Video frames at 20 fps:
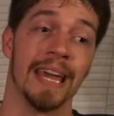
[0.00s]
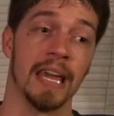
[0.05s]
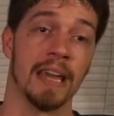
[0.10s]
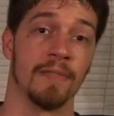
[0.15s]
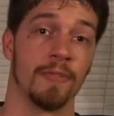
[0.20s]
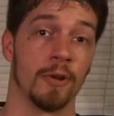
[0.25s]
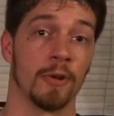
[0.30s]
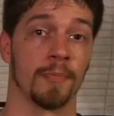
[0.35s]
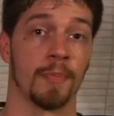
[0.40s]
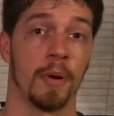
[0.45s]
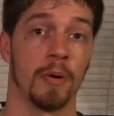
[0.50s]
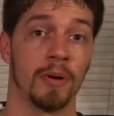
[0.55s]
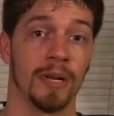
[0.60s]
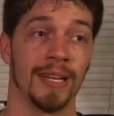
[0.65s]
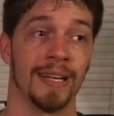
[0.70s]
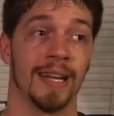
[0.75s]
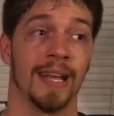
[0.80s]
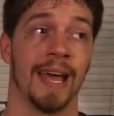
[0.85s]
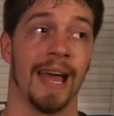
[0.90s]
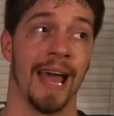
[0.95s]
If your
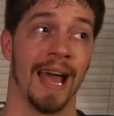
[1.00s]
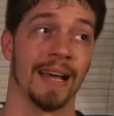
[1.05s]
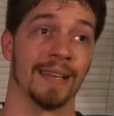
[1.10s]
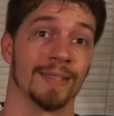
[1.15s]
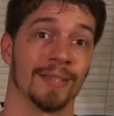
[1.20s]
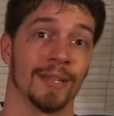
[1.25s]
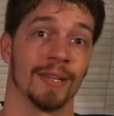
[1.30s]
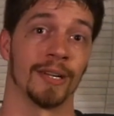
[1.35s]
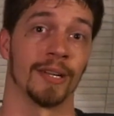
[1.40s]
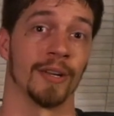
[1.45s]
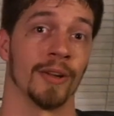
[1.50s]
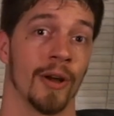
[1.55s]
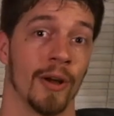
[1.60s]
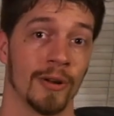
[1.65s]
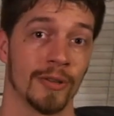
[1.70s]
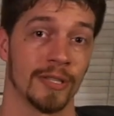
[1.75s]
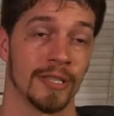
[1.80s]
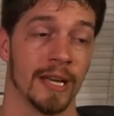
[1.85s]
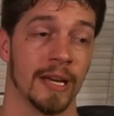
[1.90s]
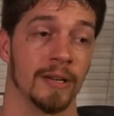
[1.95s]
opponent has a lot of
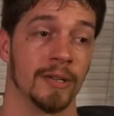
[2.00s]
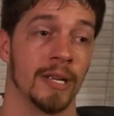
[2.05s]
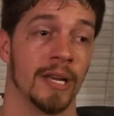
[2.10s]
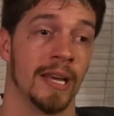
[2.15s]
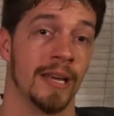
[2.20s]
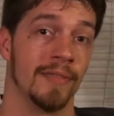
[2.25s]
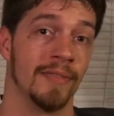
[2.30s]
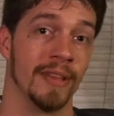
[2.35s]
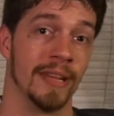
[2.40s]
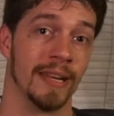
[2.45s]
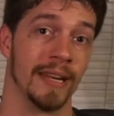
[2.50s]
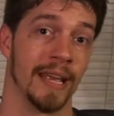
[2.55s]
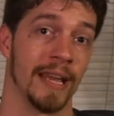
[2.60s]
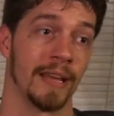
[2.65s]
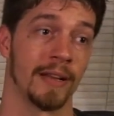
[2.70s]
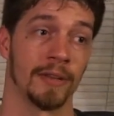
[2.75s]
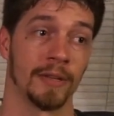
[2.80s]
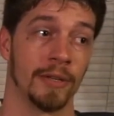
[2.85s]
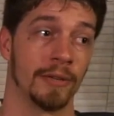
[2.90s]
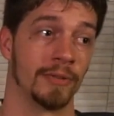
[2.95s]
guards out, then
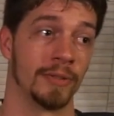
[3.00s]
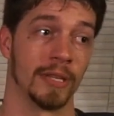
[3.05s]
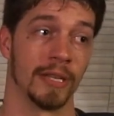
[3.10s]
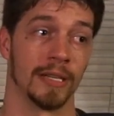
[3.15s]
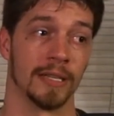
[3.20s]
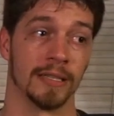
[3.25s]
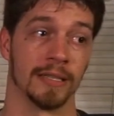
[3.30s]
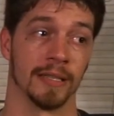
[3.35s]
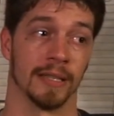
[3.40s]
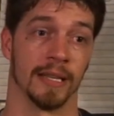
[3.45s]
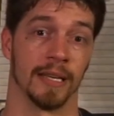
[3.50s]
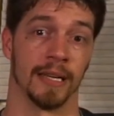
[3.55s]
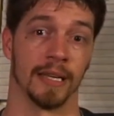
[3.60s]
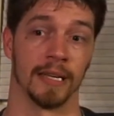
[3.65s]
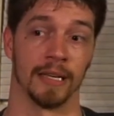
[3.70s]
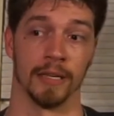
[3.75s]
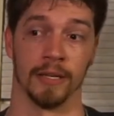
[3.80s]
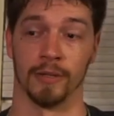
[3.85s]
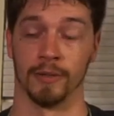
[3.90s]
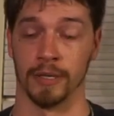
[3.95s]
Enchantments is
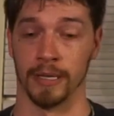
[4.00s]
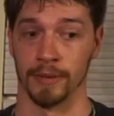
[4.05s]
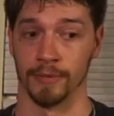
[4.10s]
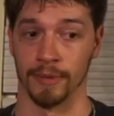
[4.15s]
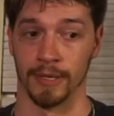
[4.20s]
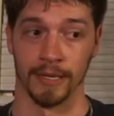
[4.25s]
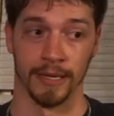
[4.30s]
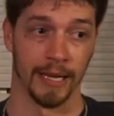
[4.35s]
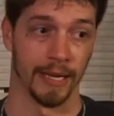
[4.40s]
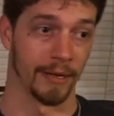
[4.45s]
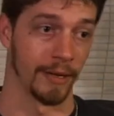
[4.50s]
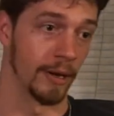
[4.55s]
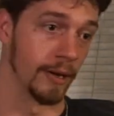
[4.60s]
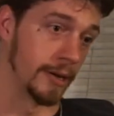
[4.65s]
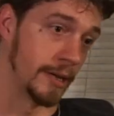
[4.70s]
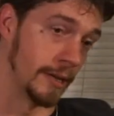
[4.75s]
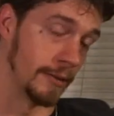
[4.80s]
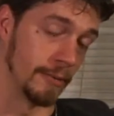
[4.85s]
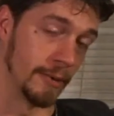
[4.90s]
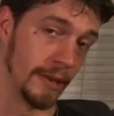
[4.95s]
like, no, get rid of that
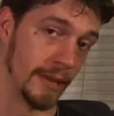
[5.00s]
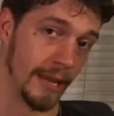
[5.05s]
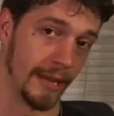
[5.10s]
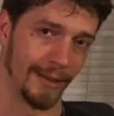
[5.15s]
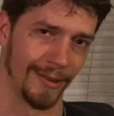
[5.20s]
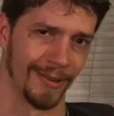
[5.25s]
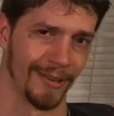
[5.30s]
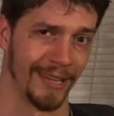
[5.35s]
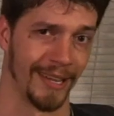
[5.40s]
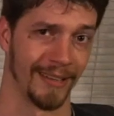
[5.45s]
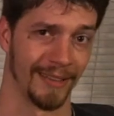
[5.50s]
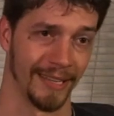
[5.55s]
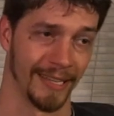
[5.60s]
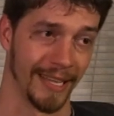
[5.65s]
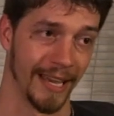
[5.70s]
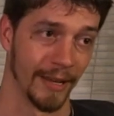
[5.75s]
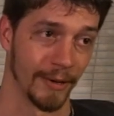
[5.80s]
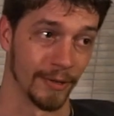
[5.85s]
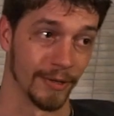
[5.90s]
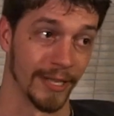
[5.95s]
guard, get rid of that guard. Yeah, they
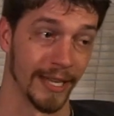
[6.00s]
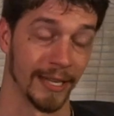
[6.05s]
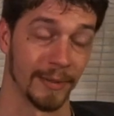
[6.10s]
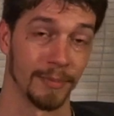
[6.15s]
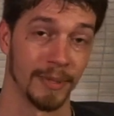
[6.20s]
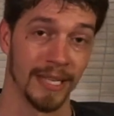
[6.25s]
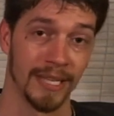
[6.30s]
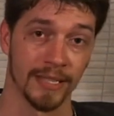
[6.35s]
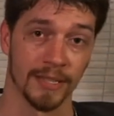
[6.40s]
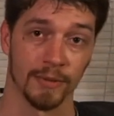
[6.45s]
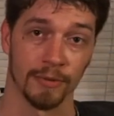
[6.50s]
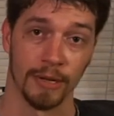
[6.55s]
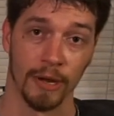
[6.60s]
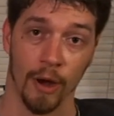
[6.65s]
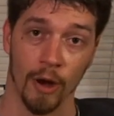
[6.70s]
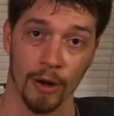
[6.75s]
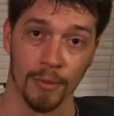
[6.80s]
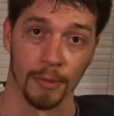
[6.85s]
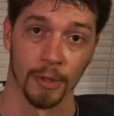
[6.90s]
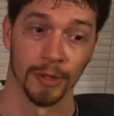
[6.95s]
counterattack, but he has 3
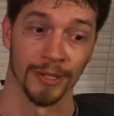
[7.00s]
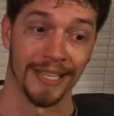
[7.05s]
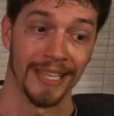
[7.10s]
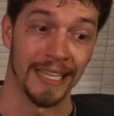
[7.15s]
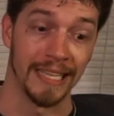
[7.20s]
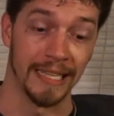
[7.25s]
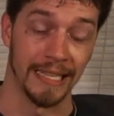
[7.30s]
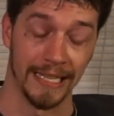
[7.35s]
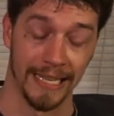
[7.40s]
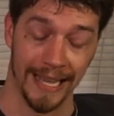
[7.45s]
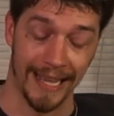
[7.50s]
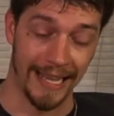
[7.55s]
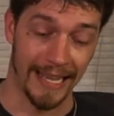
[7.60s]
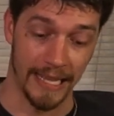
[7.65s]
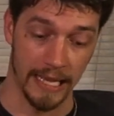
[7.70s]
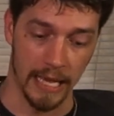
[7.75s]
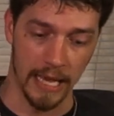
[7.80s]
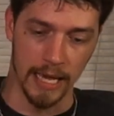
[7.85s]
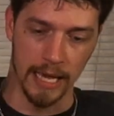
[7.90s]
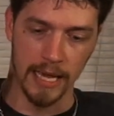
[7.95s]
armor.
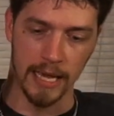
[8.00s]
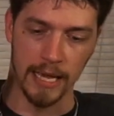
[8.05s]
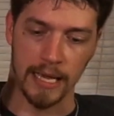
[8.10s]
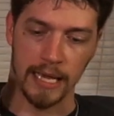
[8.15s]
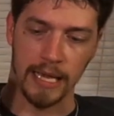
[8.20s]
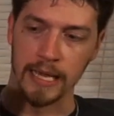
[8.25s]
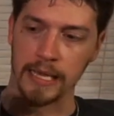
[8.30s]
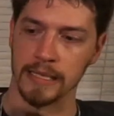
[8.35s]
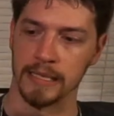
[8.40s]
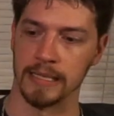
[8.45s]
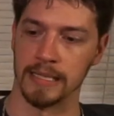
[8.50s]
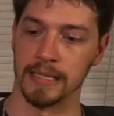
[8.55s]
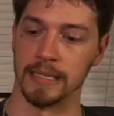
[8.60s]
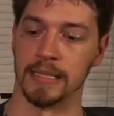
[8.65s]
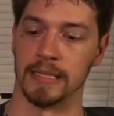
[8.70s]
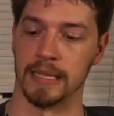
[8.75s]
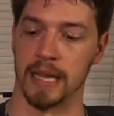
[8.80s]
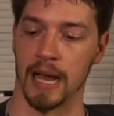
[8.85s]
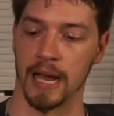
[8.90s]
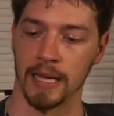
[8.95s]
He is
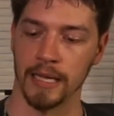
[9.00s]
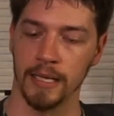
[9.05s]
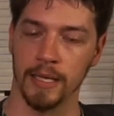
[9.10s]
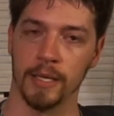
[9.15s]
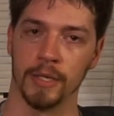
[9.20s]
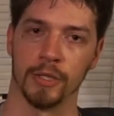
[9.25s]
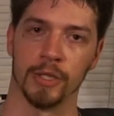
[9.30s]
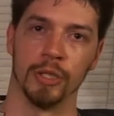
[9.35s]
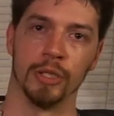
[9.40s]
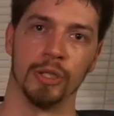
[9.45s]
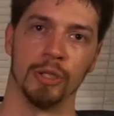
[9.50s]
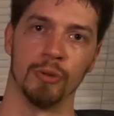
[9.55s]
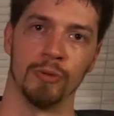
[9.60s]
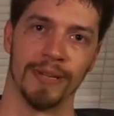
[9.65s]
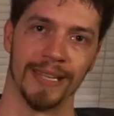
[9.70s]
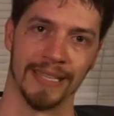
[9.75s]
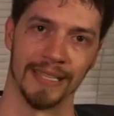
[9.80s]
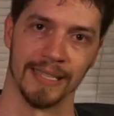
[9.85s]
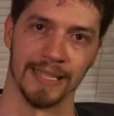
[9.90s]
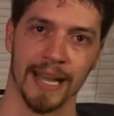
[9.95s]
designed to
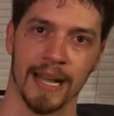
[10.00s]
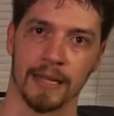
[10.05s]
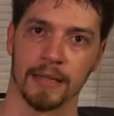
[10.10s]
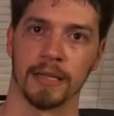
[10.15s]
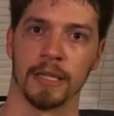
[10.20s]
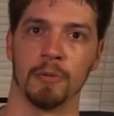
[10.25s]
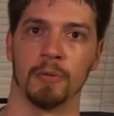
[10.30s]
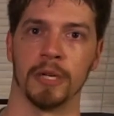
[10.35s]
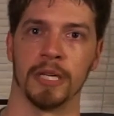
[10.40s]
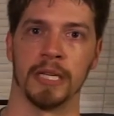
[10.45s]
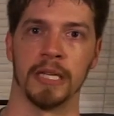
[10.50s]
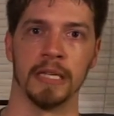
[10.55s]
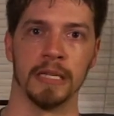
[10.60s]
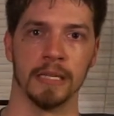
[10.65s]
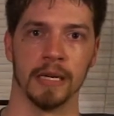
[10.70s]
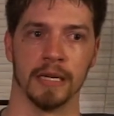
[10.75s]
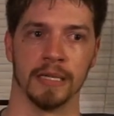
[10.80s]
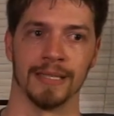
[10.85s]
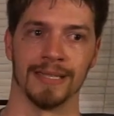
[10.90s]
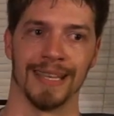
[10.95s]
do exactly what he
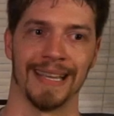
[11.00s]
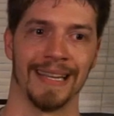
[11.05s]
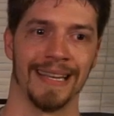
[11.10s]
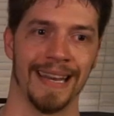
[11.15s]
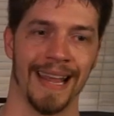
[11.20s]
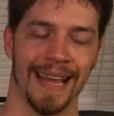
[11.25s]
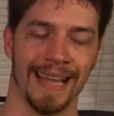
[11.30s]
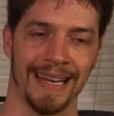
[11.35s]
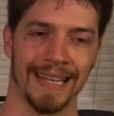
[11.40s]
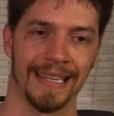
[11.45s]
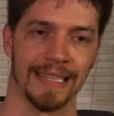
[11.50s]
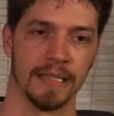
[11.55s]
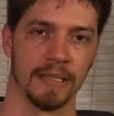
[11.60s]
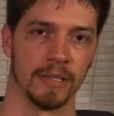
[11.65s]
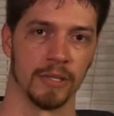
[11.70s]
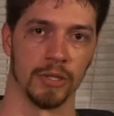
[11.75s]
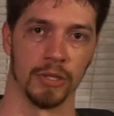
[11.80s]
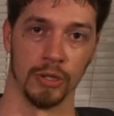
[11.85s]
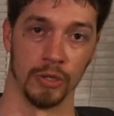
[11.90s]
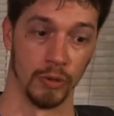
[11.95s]
does, and that
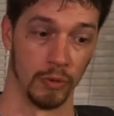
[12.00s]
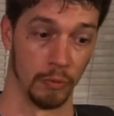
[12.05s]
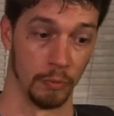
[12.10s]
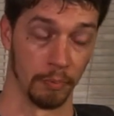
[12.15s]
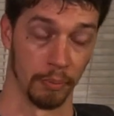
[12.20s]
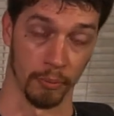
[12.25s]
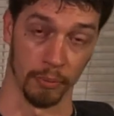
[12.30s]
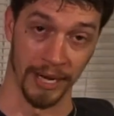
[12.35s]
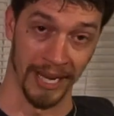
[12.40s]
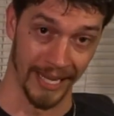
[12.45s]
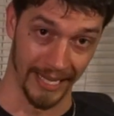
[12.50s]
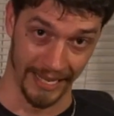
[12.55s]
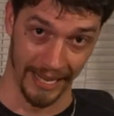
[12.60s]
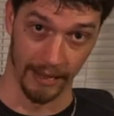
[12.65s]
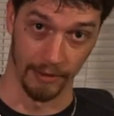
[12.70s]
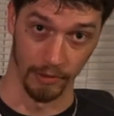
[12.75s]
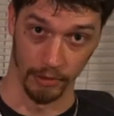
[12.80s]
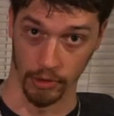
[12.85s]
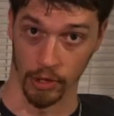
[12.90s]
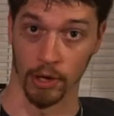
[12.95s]
is to break
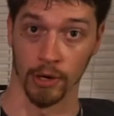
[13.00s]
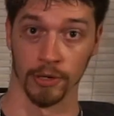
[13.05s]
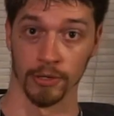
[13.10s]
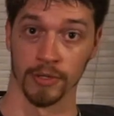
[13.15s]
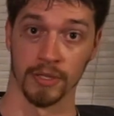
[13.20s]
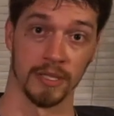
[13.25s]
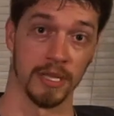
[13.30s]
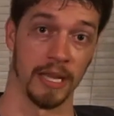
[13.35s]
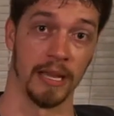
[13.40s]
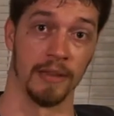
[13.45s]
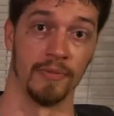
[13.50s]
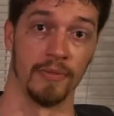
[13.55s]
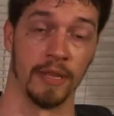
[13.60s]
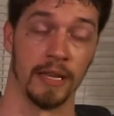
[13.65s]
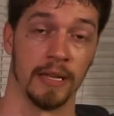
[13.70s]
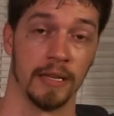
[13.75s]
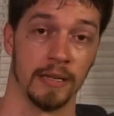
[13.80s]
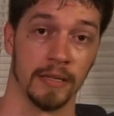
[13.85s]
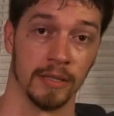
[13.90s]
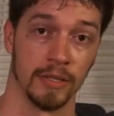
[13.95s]
down guards, and
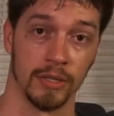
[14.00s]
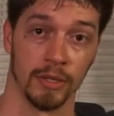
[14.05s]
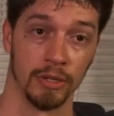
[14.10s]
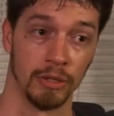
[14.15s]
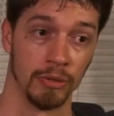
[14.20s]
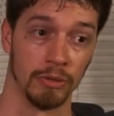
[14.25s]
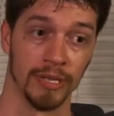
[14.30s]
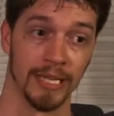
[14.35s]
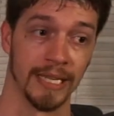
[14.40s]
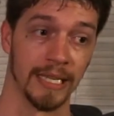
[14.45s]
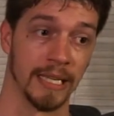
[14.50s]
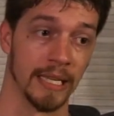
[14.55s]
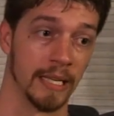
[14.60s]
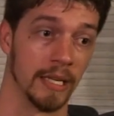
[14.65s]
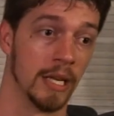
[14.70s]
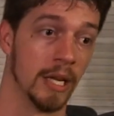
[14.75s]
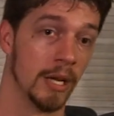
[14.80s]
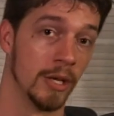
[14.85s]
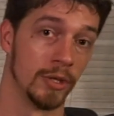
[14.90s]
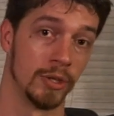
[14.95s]
then so you can
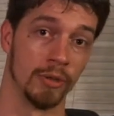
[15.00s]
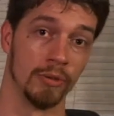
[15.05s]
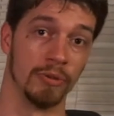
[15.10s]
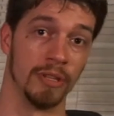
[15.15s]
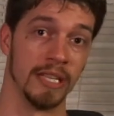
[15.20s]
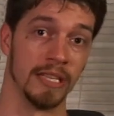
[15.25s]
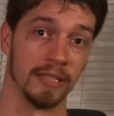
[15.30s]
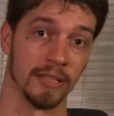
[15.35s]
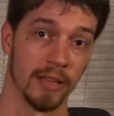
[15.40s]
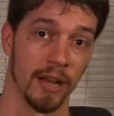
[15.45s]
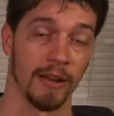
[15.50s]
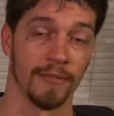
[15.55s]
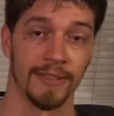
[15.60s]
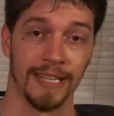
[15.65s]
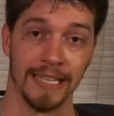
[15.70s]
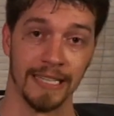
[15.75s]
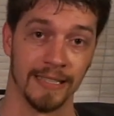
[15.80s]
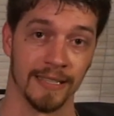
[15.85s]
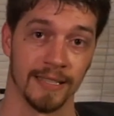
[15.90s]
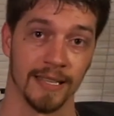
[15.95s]
get to the
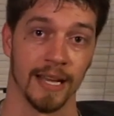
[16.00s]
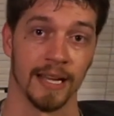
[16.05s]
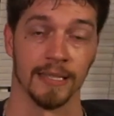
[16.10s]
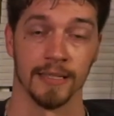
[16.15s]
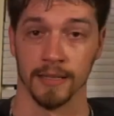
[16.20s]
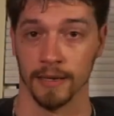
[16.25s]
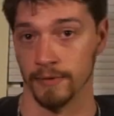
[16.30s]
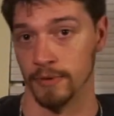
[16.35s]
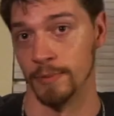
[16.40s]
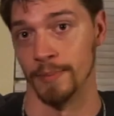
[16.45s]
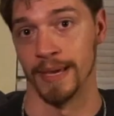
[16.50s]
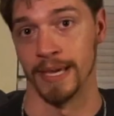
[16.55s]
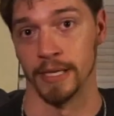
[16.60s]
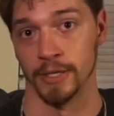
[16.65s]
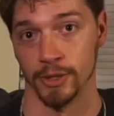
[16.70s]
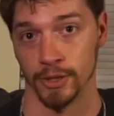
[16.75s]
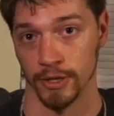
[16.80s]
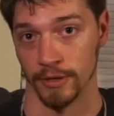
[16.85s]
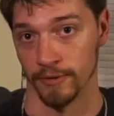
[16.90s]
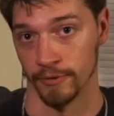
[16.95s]
soft insides of the
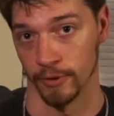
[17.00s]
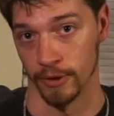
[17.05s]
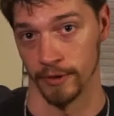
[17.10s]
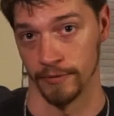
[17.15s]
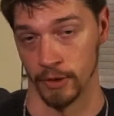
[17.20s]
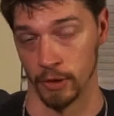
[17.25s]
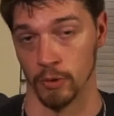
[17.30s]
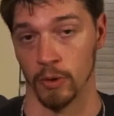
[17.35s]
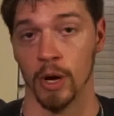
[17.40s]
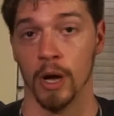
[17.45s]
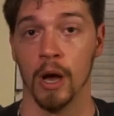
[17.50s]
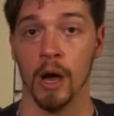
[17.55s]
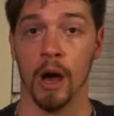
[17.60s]
mage in front of you.